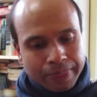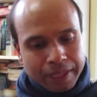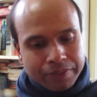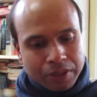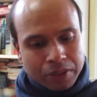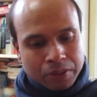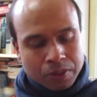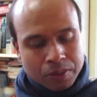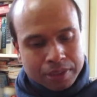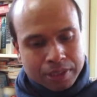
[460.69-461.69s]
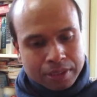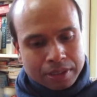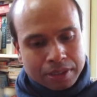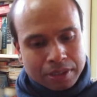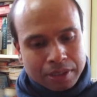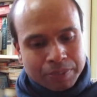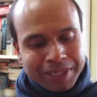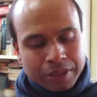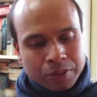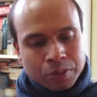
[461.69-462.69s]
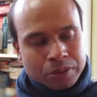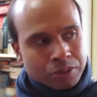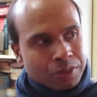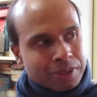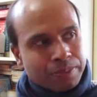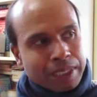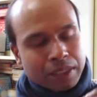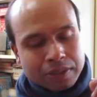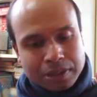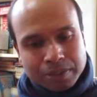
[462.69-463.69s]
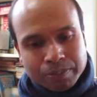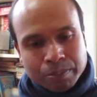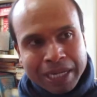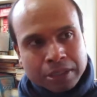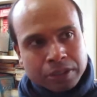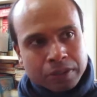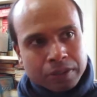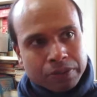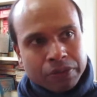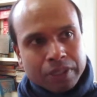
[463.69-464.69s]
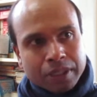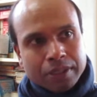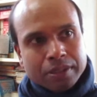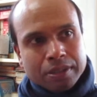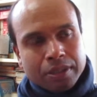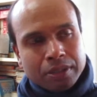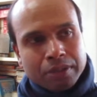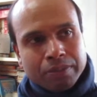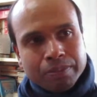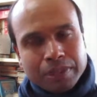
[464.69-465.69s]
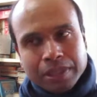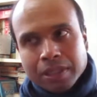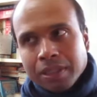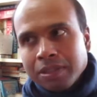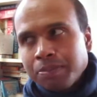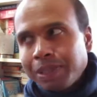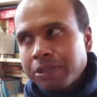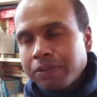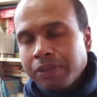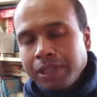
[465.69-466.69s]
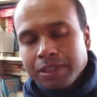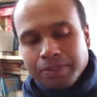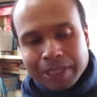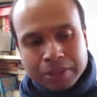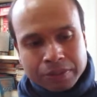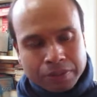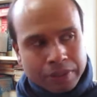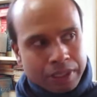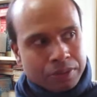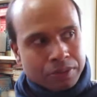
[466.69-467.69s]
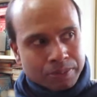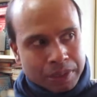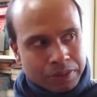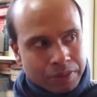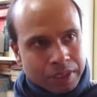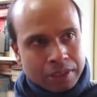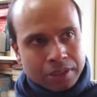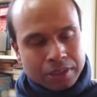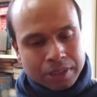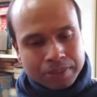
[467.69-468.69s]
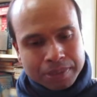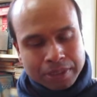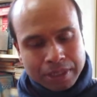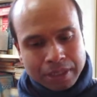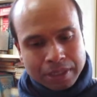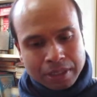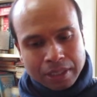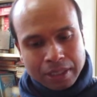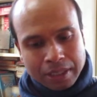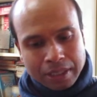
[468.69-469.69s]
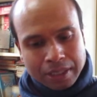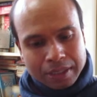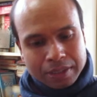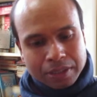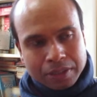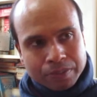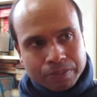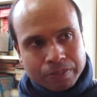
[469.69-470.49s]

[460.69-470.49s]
even though the course doesn't, I mean, the course talks about magical things, you know, uh, special things and magical things or special relationships, I think. So,